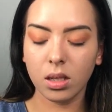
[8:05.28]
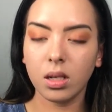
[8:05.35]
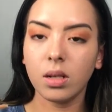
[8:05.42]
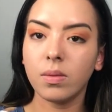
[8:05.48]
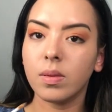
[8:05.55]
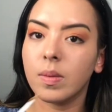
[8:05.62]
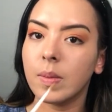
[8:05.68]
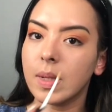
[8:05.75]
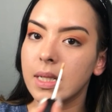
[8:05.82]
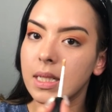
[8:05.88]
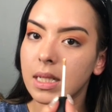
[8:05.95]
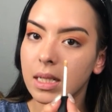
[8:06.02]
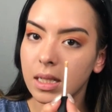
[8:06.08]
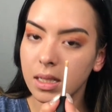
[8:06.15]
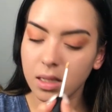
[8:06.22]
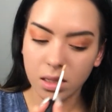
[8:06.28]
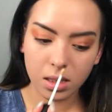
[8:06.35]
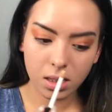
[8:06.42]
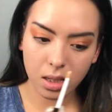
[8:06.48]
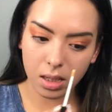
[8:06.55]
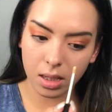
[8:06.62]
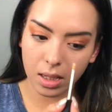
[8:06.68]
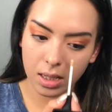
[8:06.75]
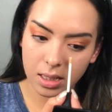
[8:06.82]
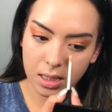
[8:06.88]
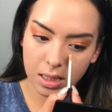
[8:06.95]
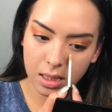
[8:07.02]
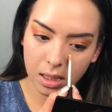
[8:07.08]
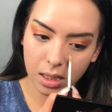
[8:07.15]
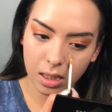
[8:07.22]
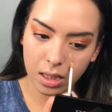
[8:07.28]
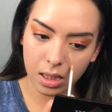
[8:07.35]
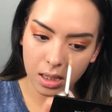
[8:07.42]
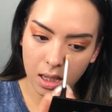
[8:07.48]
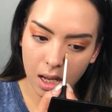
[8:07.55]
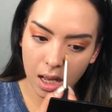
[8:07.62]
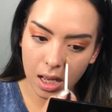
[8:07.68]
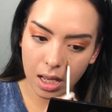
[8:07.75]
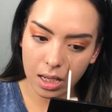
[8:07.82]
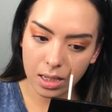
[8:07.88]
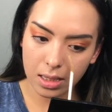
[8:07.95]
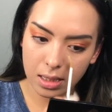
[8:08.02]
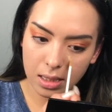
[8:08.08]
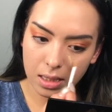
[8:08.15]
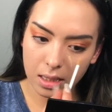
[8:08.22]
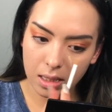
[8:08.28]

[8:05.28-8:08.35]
And we're basically just gonna conceal under the eyes.